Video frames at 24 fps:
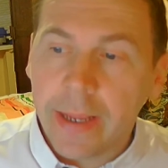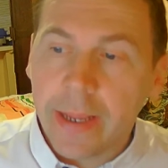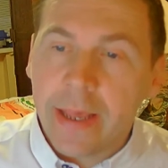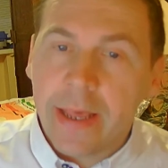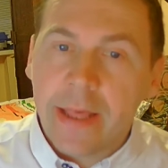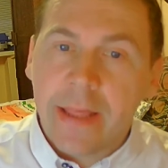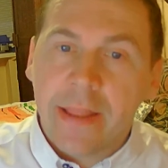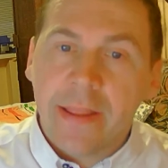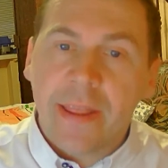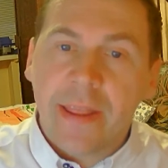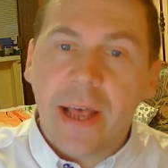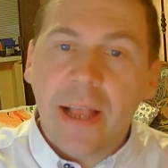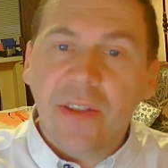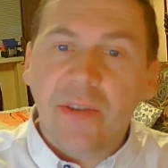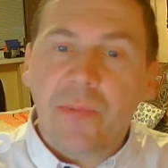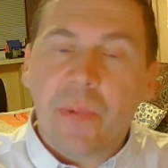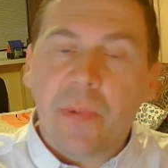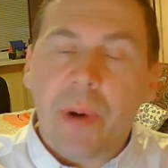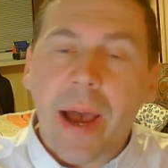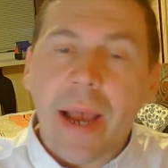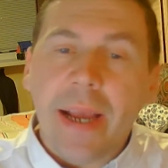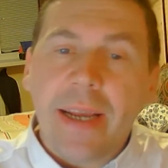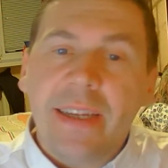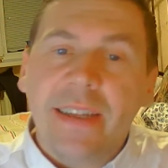That's
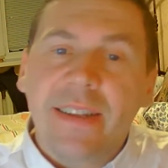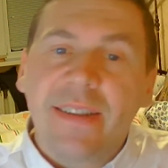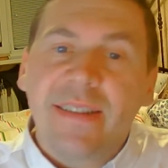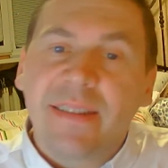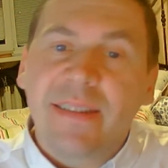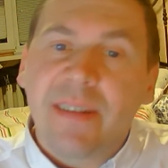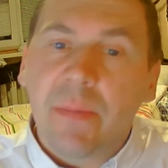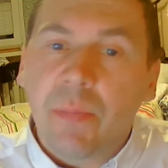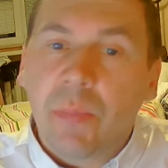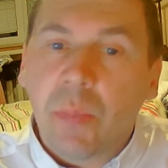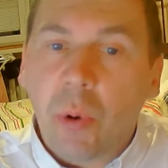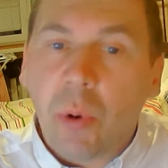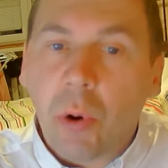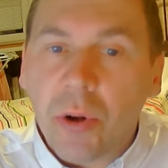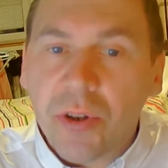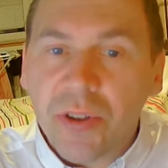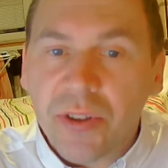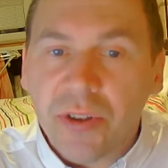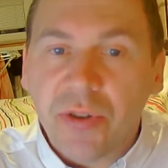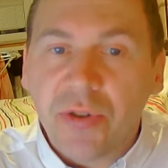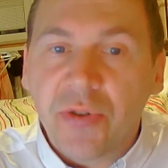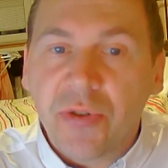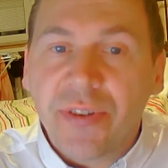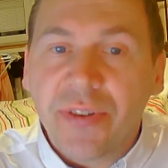why it's
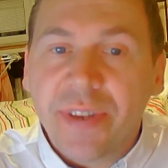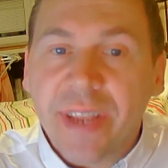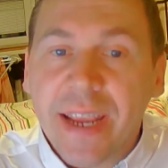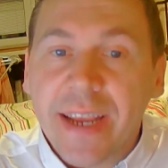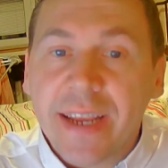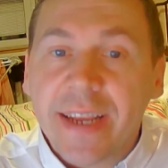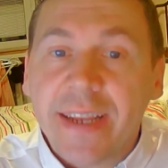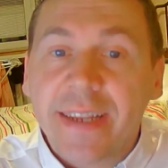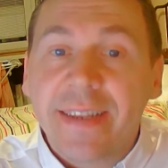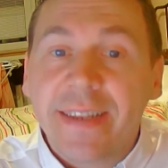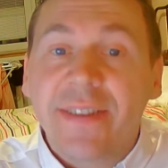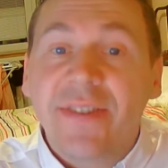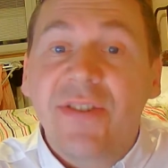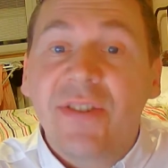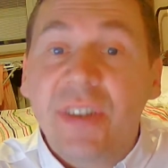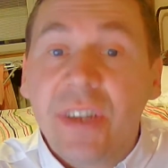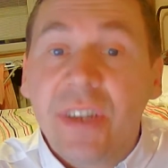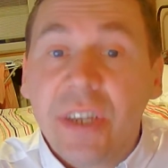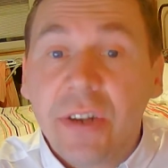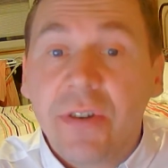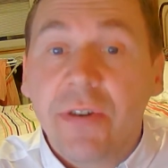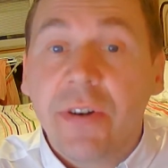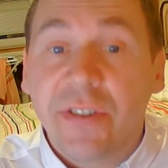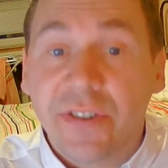important to take it
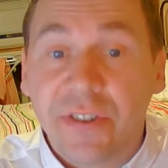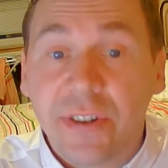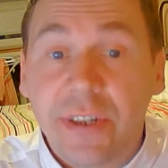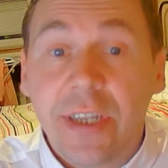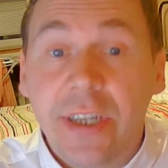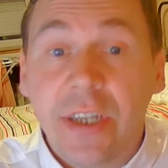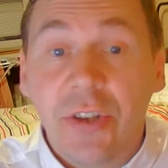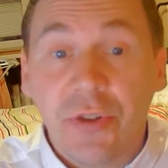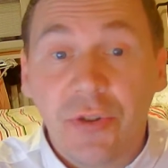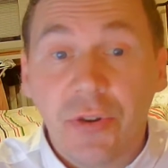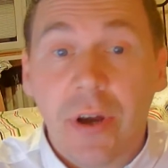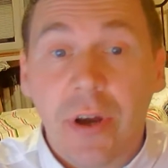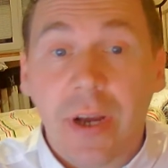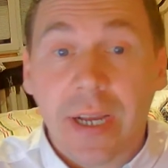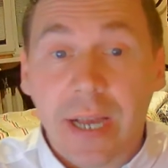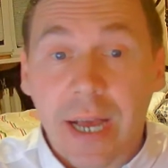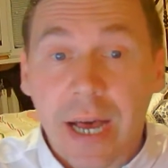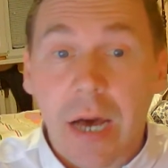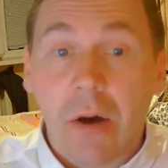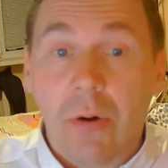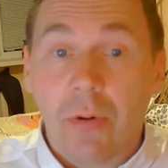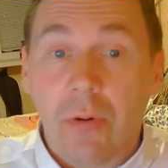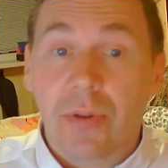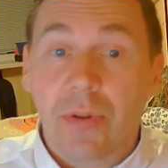seriously into
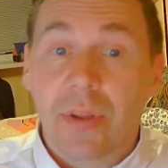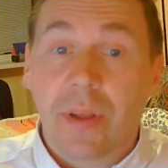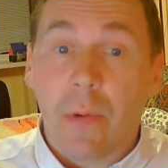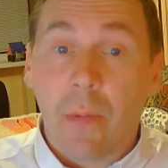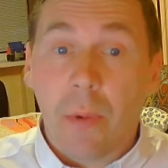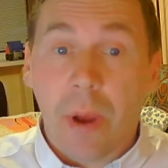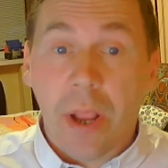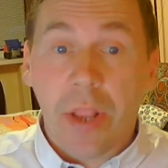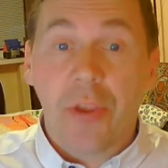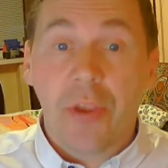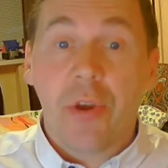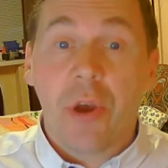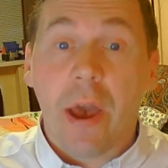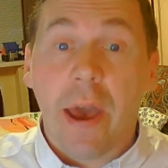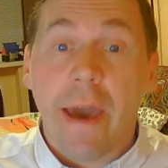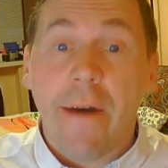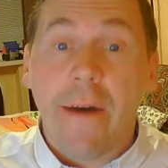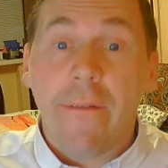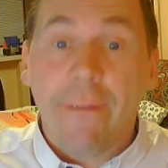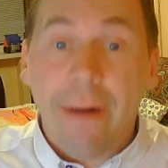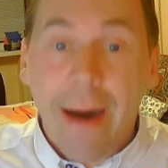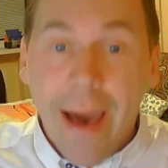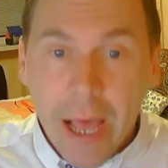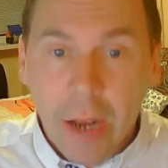account when you are
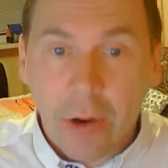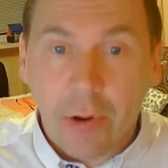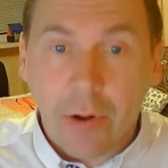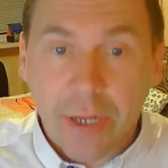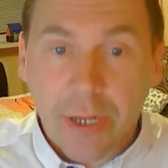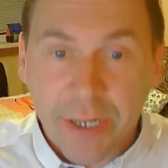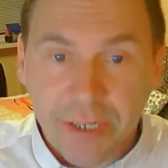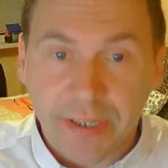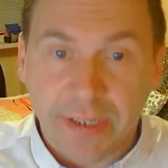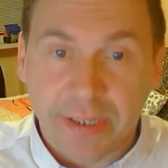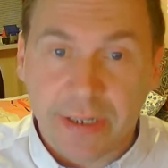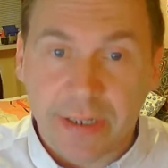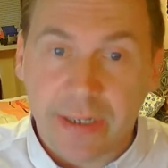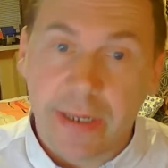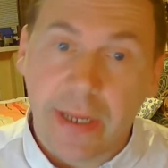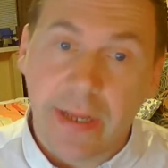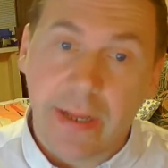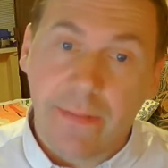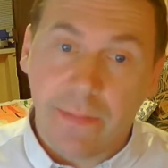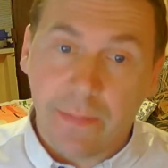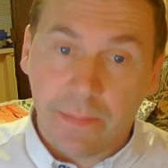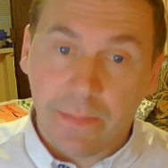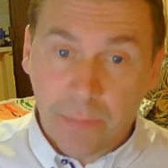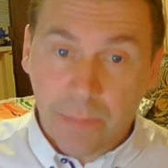evaluating
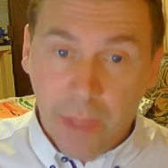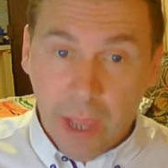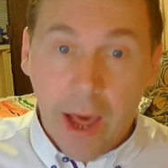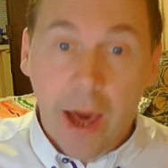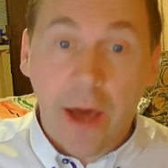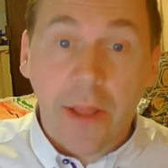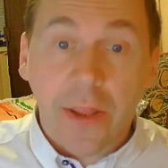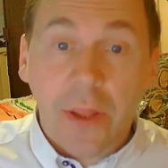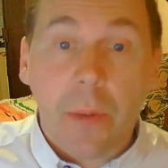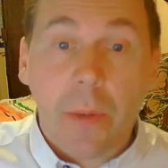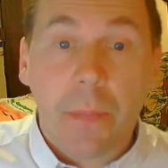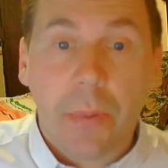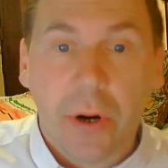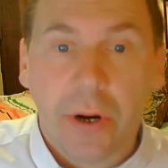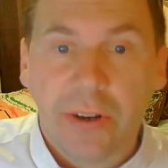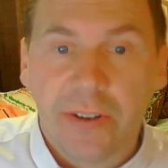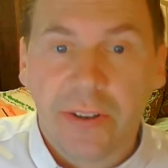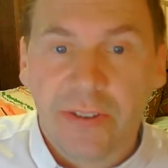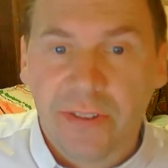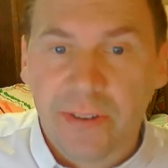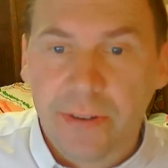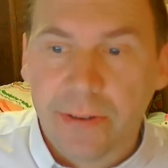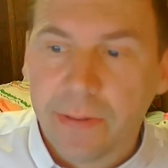other person,